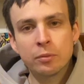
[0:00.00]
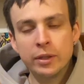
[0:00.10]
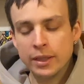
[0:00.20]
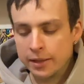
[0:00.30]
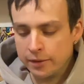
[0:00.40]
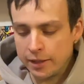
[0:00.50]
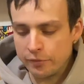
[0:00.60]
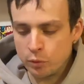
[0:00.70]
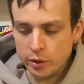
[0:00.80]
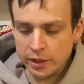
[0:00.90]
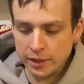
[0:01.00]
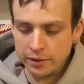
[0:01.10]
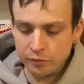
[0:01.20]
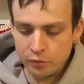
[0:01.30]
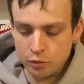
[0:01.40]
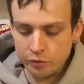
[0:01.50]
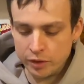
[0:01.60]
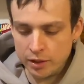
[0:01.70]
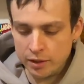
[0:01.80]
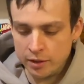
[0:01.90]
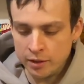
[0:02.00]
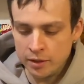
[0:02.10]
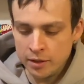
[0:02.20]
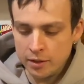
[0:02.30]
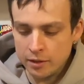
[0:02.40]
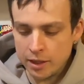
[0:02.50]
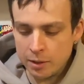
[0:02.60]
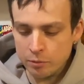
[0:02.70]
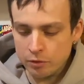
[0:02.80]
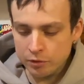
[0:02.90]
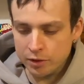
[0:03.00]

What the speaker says: weekend the other weekend for the Garbodors?